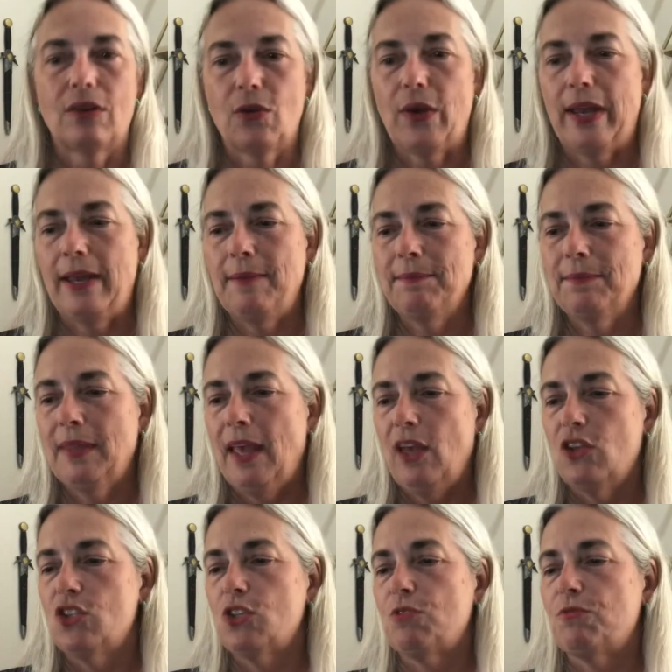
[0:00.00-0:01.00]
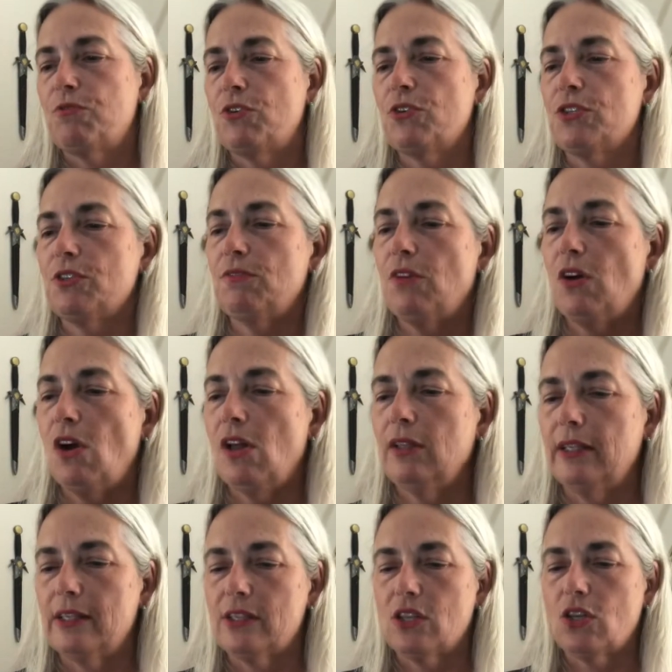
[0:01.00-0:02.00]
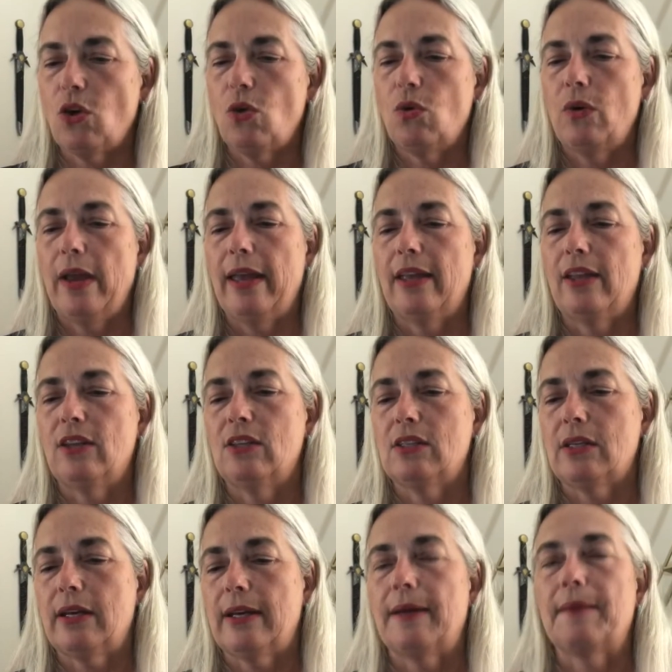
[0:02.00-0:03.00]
Okay, so first of all, let's go and